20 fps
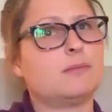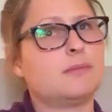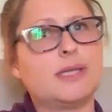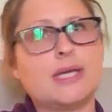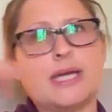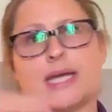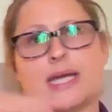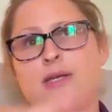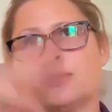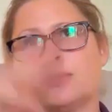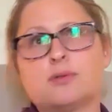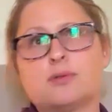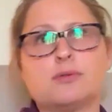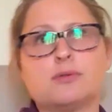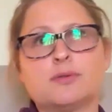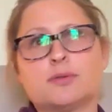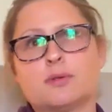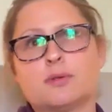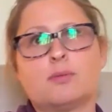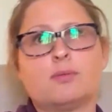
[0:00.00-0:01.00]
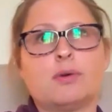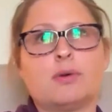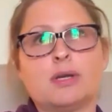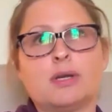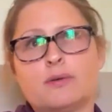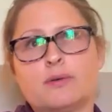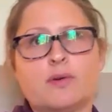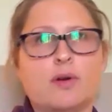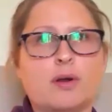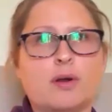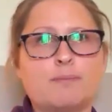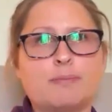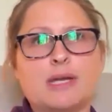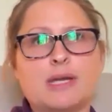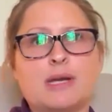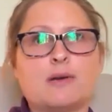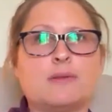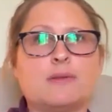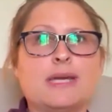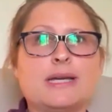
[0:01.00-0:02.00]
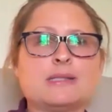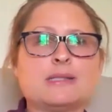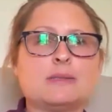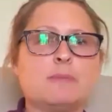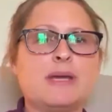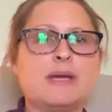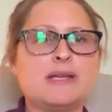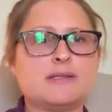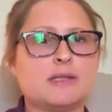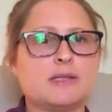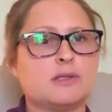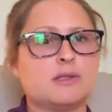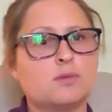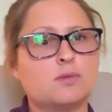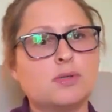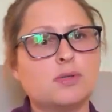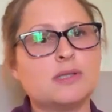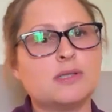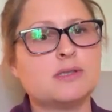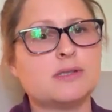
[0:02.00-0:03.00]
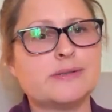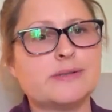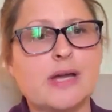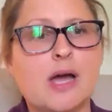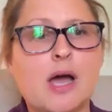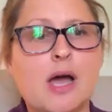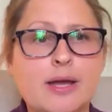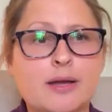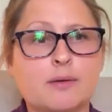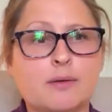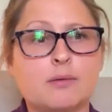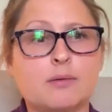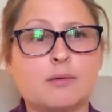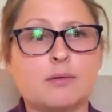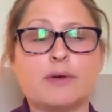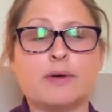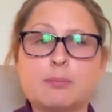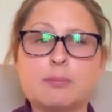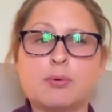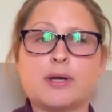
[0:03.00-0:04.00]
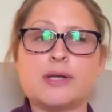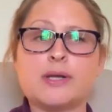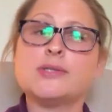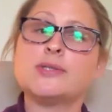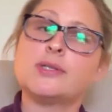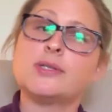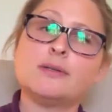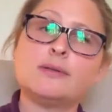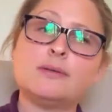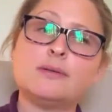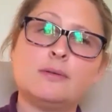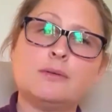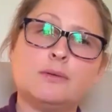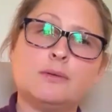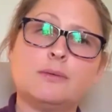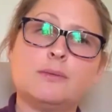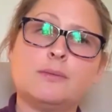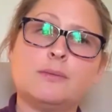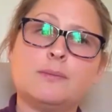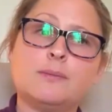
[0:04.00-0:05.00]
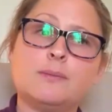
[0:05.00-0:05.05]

the angels or whatever up there in that space, and it's really just a higher vibration.